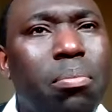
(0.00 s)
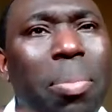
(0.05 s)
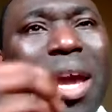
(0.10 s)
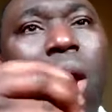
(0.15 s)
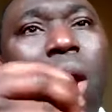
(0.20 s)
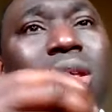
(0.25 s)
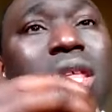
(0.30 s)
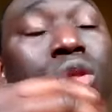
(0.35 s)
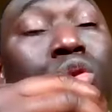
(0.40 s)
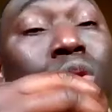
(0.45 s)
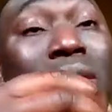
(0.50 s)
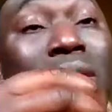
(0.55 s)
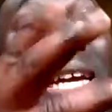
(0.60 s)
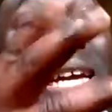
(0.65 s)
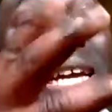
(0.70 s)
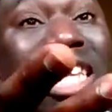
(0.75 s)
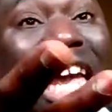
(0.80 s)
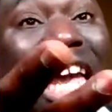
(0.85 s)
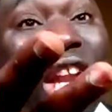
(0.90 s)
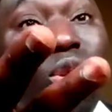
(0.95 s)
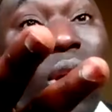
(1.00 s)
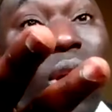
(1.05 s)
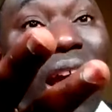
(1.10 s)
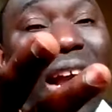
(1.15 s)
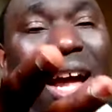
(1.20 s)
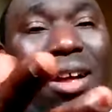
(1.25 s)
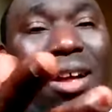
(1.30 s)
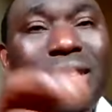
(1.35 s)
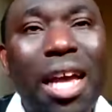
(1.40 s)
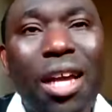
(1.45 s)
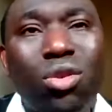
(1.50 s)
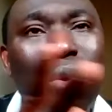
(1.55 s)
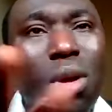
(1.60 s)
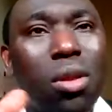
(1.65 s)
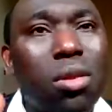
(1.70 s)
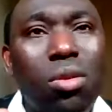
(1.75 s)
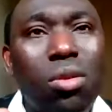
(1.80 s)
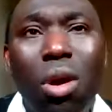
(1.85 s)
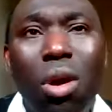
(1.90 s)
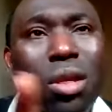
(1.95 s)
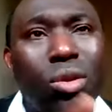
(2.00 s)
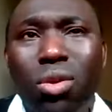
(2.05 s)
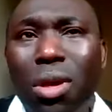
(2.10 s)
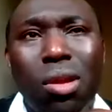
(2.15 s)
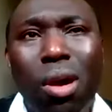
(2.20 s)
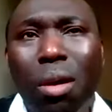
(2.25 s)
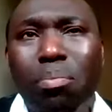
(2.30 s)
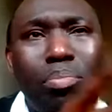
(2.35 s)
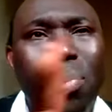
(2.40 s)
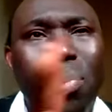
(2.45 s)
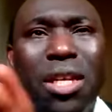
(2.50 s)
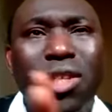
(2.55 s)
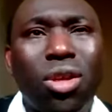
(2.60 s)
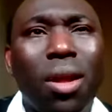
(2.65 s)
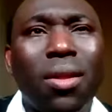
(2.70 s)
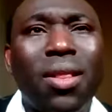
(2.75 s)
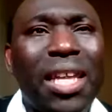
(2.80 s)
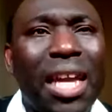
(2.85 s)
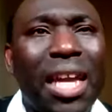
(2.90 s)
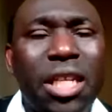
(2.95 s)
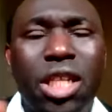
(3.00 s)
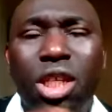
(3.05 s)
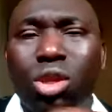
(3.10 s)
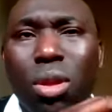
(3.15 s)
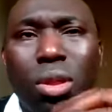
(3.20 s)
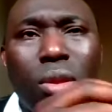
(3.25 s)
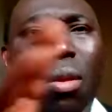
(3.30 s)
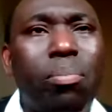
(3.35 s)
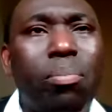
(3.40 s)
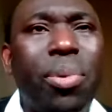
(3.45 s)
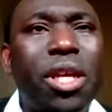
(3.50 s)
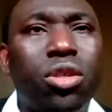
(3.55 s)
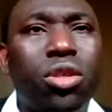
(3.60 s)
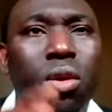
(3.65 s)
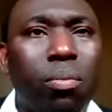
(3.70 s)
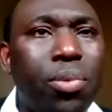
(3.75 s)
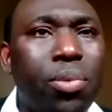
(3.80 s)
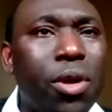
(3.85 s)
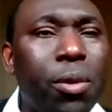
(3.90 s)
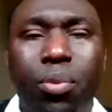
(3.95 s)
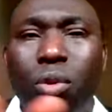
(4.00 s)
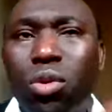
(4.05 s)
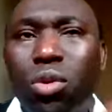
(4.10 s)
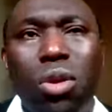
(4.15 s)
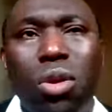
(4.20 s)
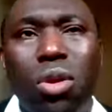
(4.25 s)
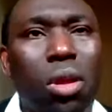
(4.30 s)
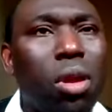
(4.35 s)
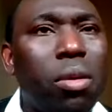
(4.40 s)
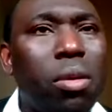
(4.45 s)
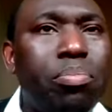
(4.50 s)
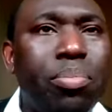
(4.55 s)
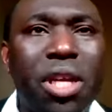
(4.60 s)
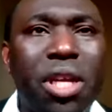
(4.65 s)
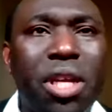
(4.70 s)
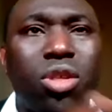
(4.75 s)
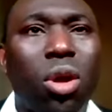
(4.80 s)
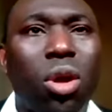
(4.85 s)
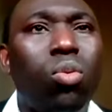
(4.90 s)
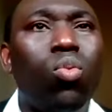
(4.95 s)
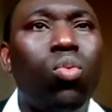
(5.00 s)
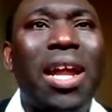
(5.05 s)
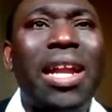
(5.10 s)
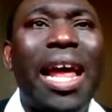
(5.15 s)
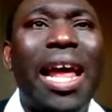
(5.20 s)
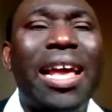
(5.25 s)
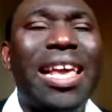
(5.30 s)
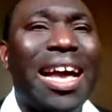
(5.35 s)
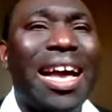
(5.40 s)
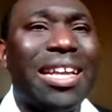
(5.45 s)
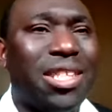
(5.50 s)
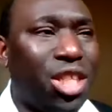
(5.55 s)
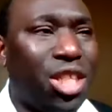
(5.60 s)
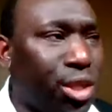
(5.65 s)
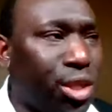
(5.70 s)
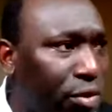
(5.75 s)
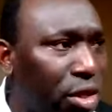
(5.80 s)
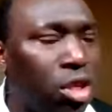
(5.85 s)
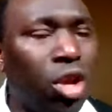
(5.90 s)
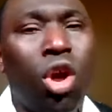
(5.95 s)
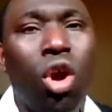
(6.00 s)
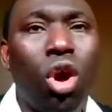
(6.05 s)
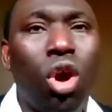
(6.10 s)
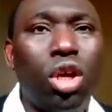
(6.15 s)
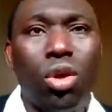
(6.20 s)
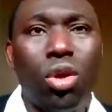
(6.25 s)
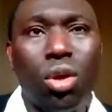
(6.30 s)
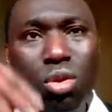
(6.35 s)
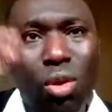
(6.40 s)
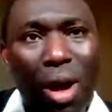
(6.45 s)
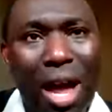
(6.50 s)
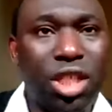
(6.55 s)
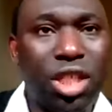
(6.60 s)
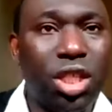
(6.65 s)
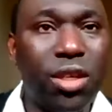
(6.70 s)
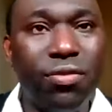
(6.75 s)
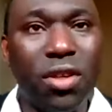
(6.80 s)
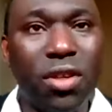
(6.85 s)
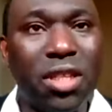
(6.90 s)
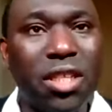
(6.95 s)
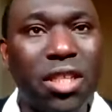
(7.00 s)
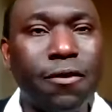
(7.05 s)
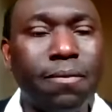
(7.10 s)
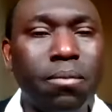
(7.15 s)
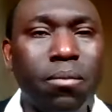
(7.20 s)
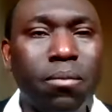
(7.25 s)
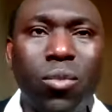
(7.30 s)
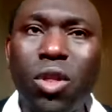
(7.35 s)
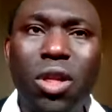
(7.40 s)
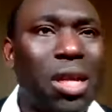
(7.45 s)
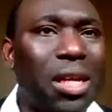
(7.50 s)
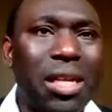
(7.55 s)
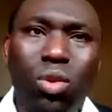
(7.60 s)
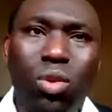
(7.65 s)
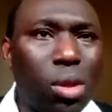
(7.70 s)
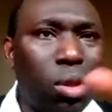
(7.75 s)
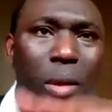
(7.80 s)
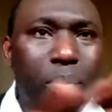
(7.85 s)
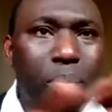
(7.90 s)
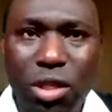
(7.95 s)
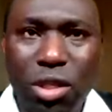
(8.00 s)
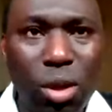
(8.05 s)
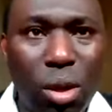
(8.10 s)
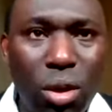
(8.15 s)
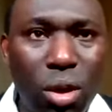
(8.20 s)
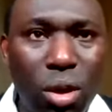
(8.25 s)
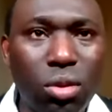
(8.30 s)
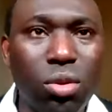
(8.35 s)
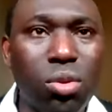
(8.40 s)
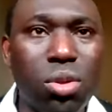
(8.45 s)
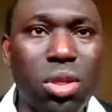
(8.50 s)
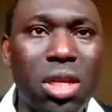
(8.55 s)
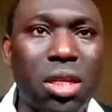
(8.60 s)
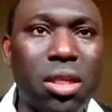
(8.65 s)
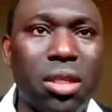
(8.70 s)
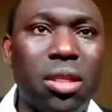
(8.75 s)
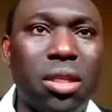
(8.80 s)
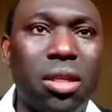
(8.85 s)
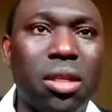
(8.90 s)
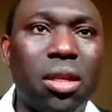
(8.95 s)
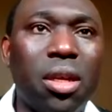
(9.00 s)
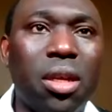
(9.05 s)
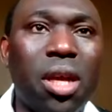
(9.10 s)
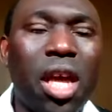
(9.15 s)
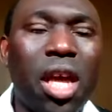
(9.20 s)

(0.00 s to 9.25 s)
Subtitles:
Because it was a genuine encounter, it was not based on things, it was not based on people, it was not based on whether he achieved it or he does not achieve it. It was not based on all those things.